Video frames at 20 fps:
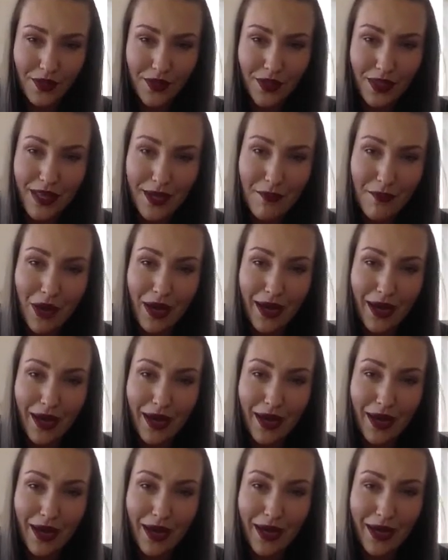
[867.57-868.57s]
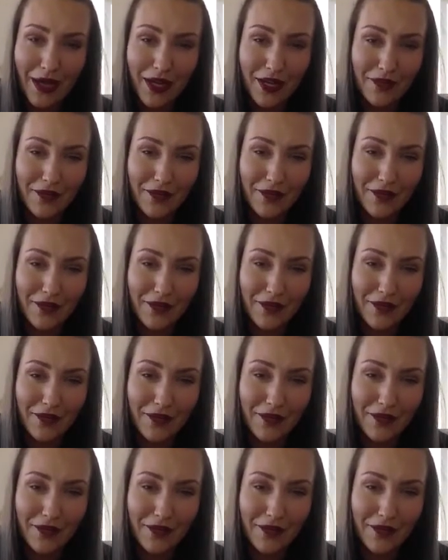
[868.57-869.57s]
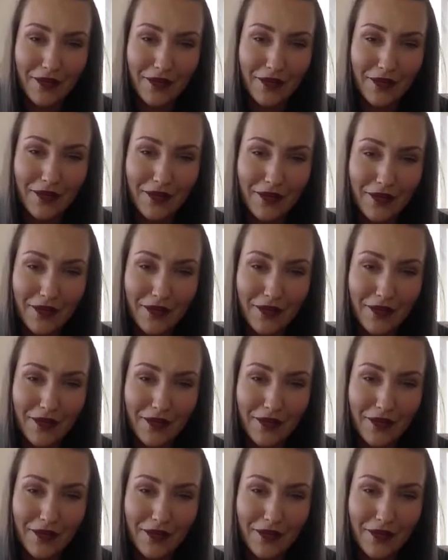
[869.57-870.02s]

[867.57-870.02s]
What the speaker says: So they're my kind of two little